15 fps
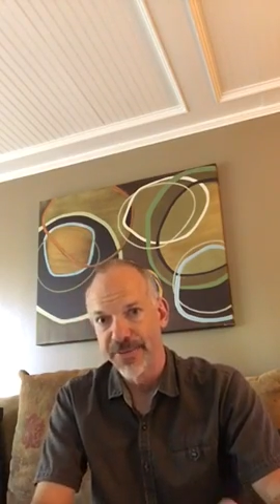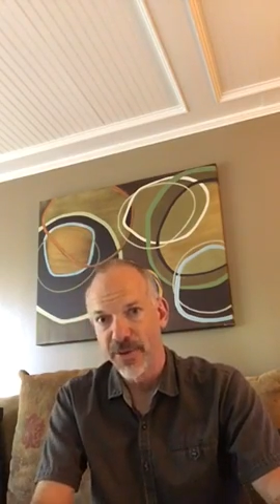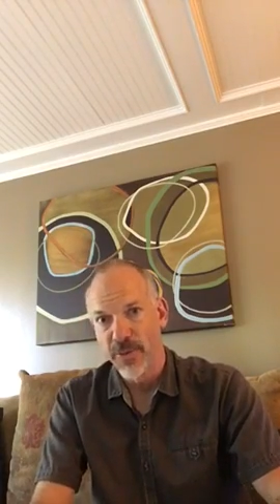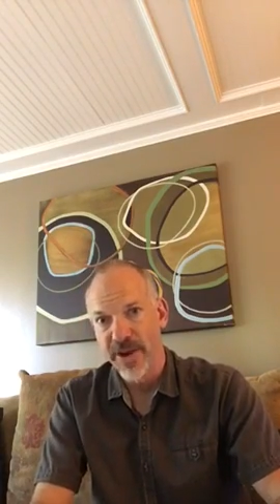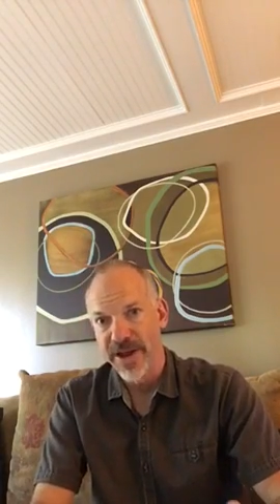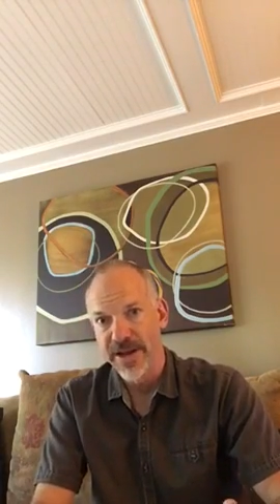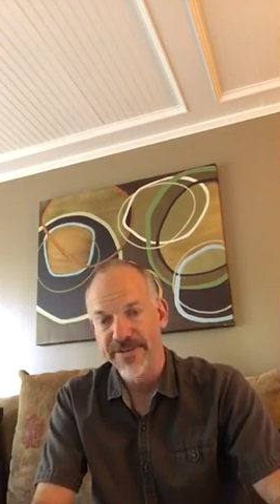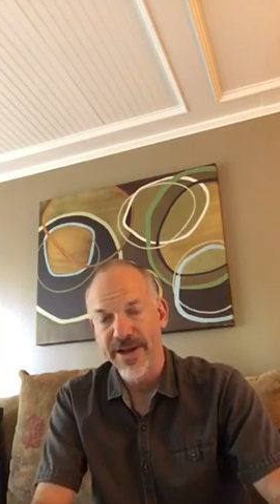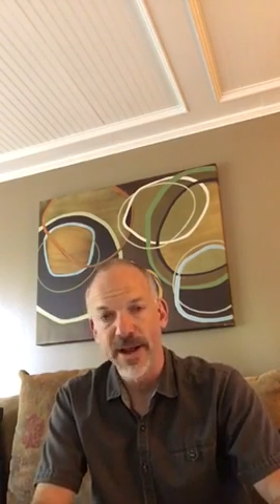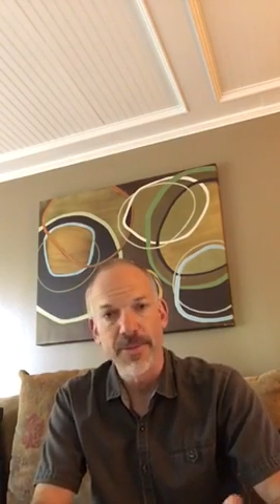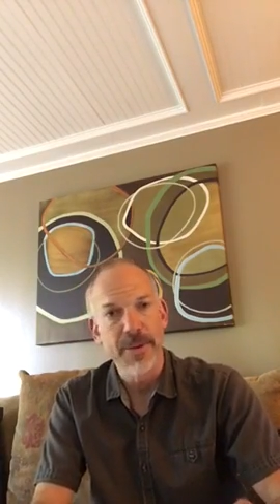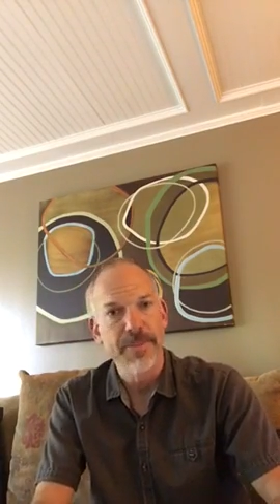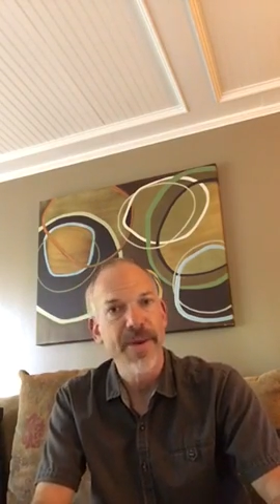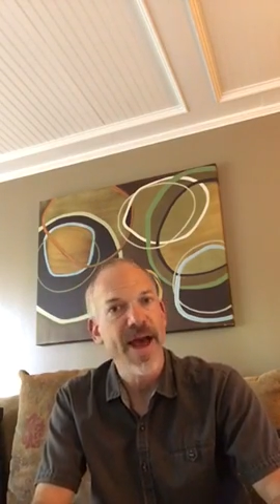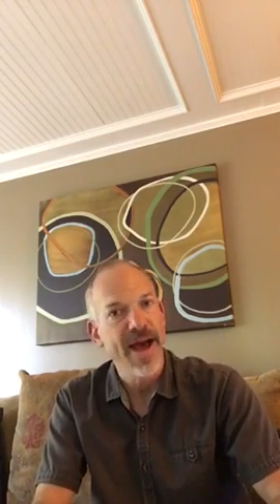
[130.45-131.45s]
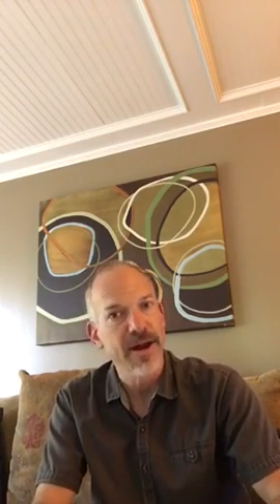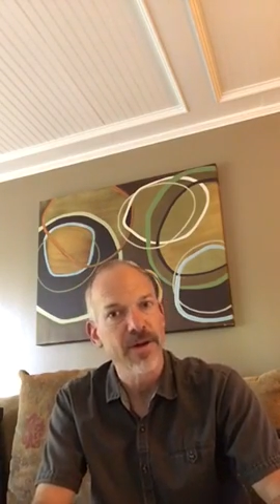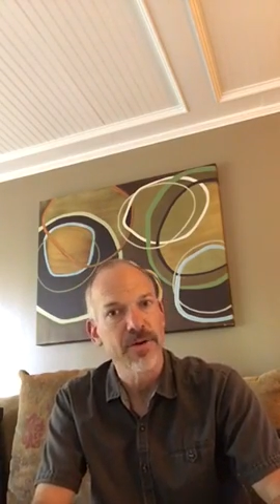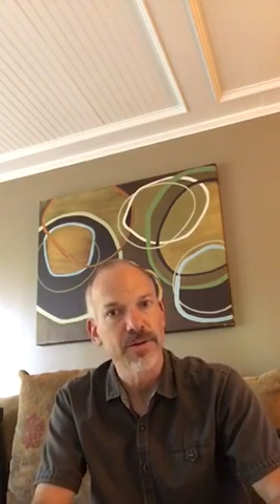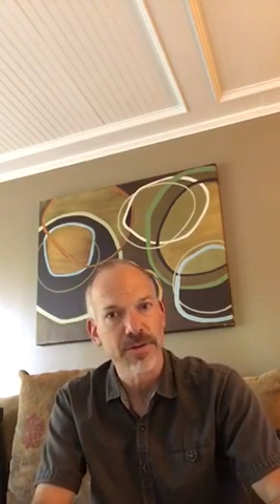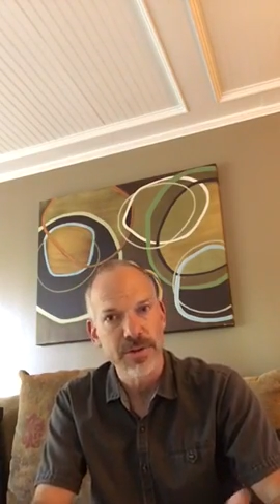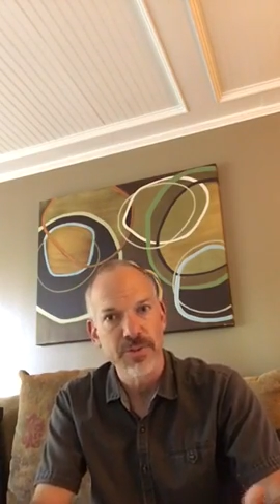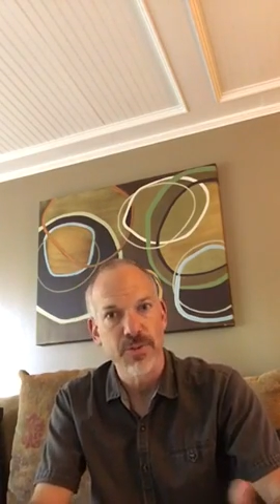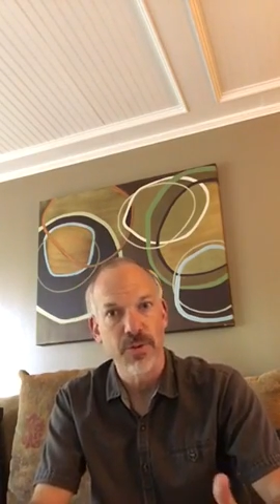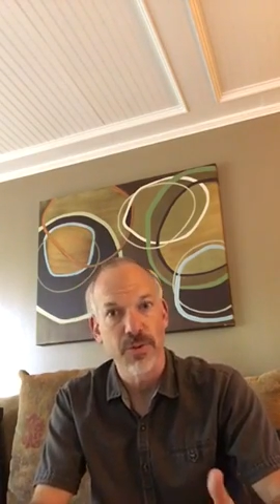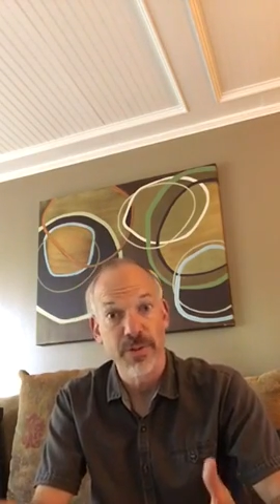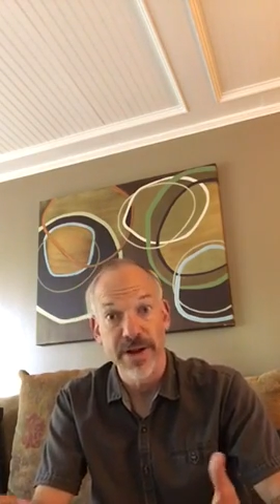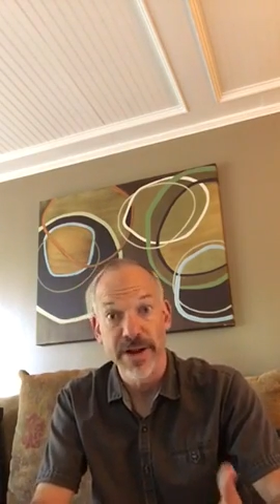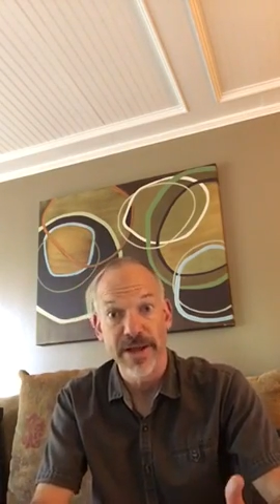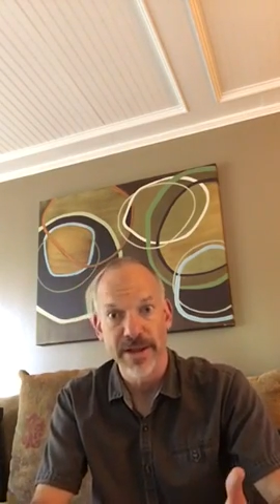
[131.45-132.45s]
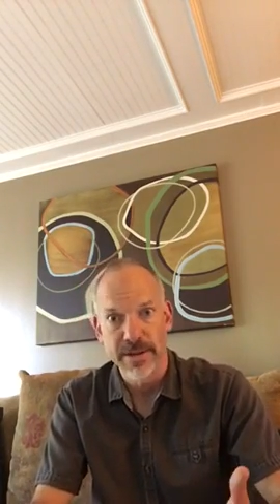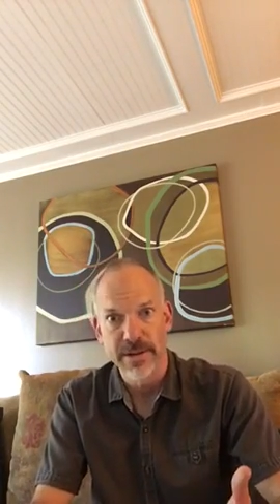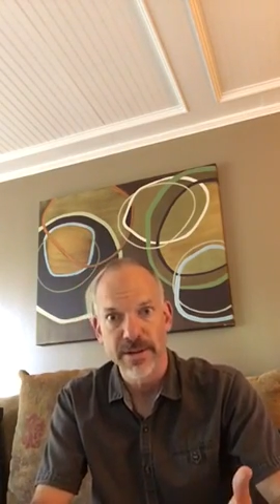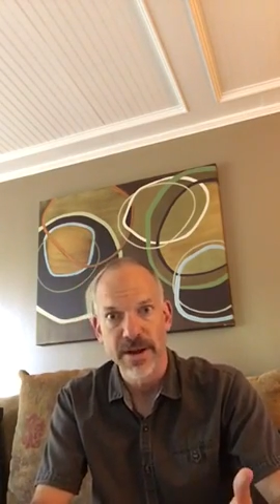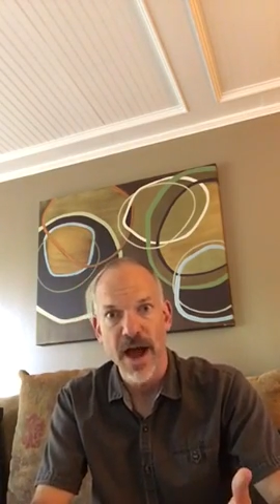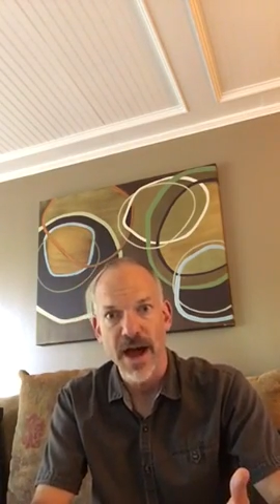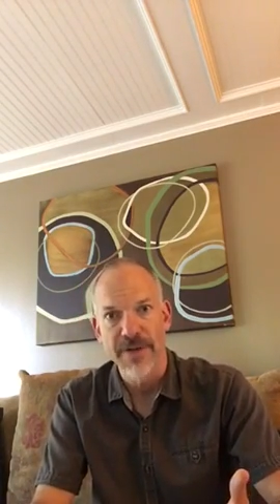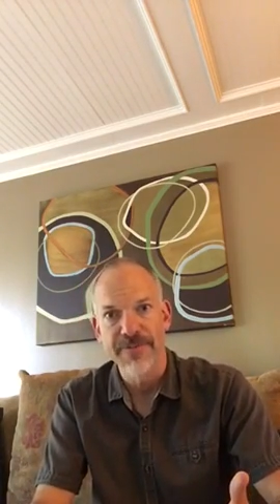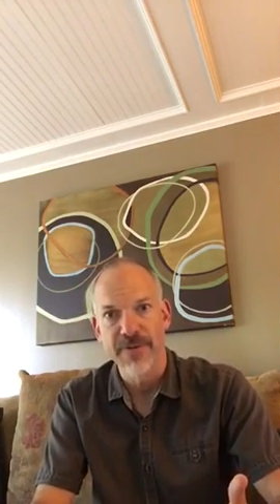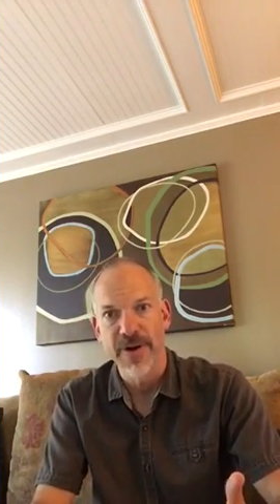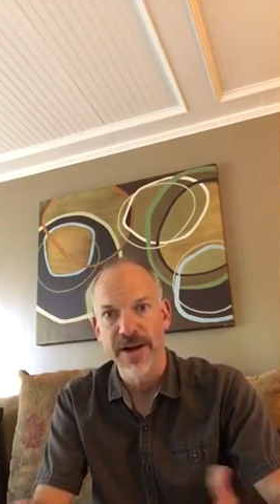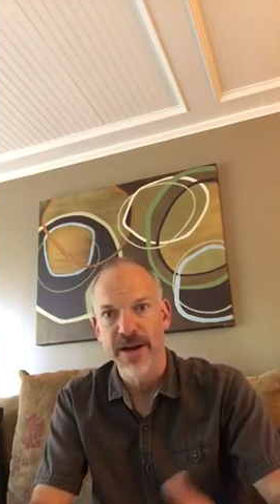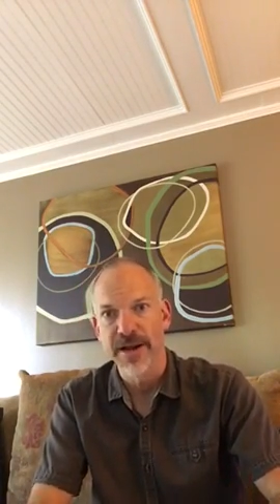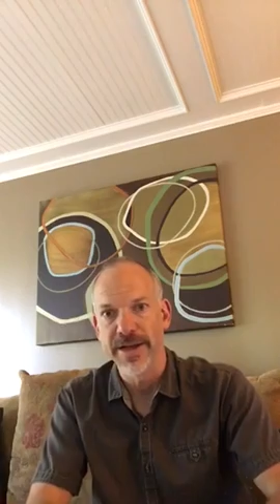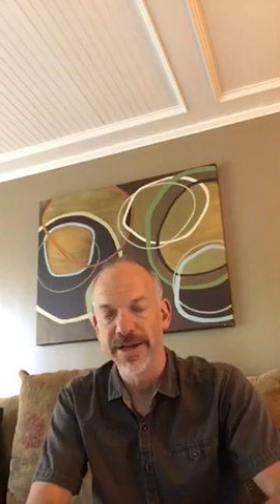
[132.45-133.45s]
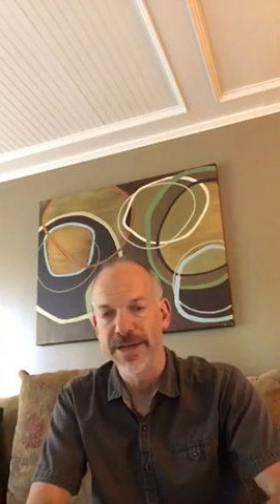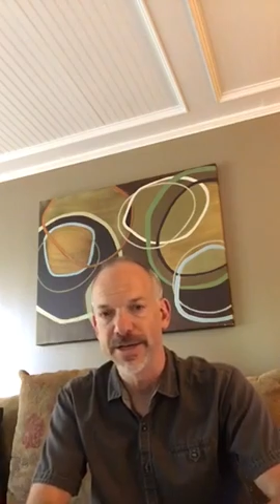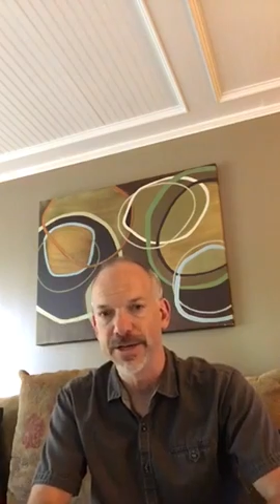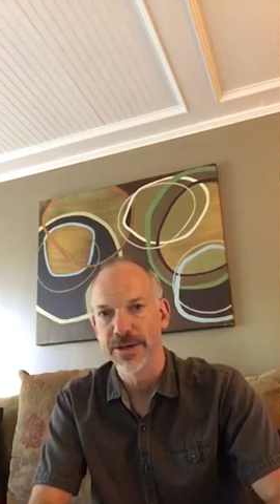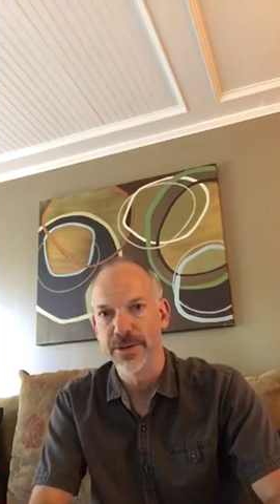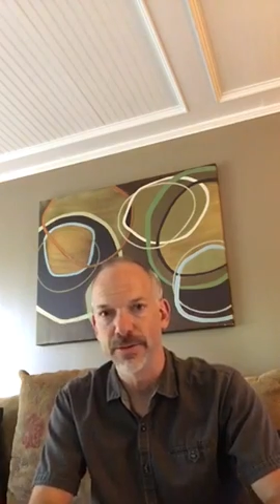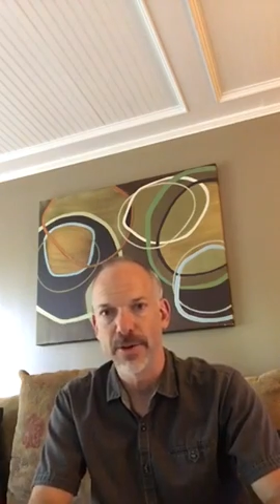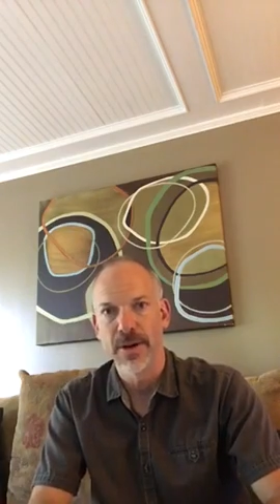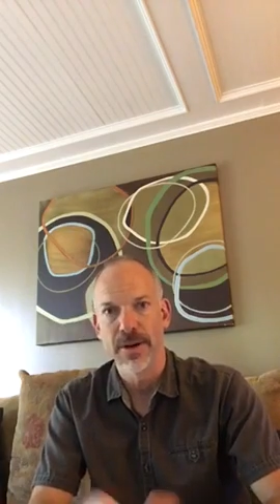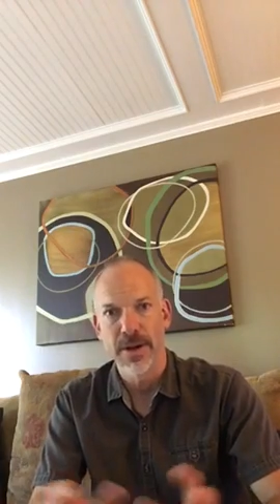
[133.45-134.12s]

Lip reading: when development patterns were really not friendly to